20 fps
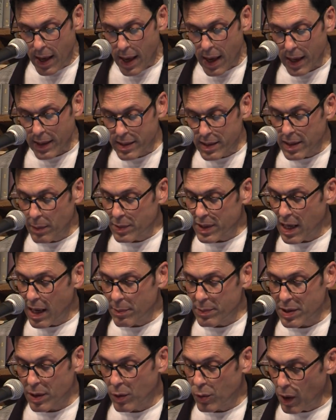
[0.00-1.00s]
And
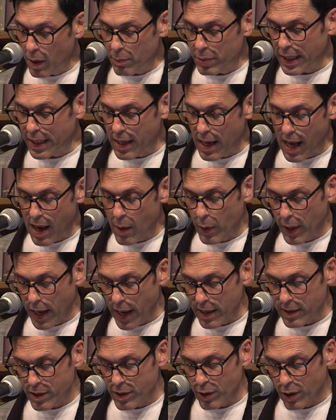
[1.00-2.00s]
sometimes a grumbly guy would
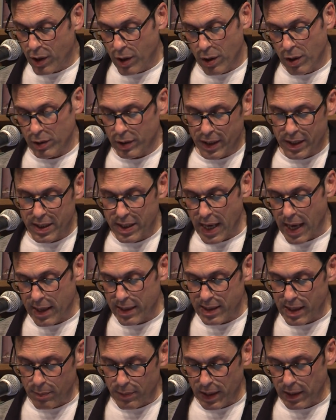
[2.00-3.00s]
answer, curtly
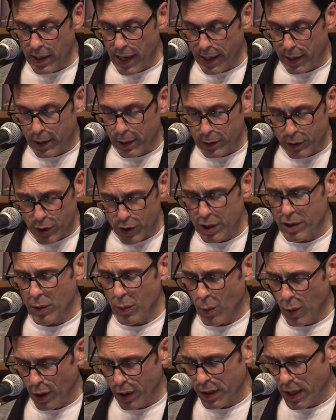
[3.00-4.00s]
saying something like, she's at
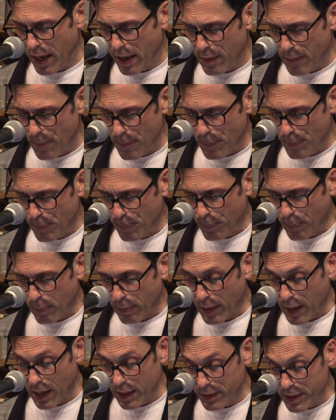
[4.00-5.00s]
work now.
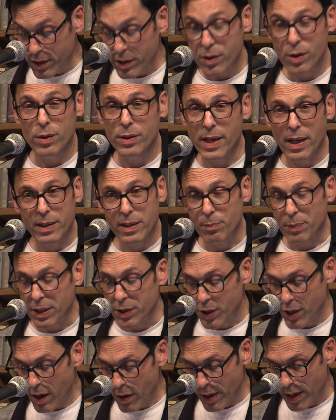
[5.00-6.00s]
And this turned out to be
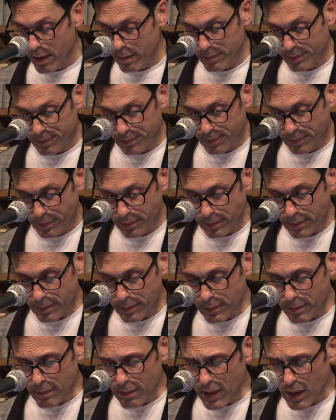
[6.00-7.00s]
Jerry.
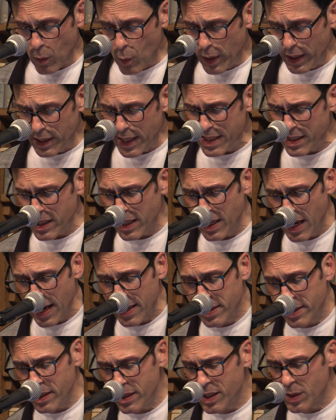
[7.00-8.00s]
When Leslie and I
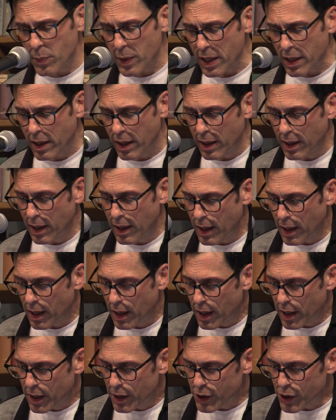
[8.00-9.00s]
did speak,
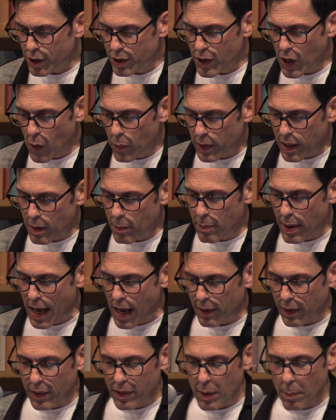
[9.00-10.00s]
she told me
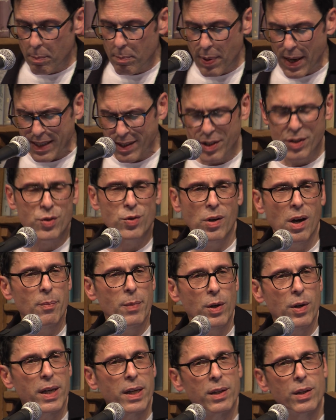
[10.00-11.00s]
about the best
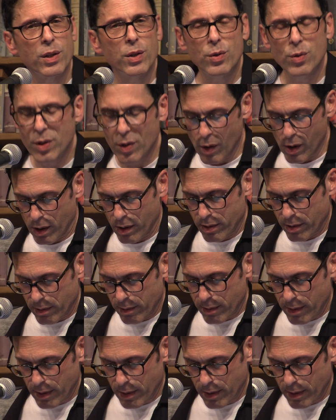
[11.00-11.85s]
drummer in New York,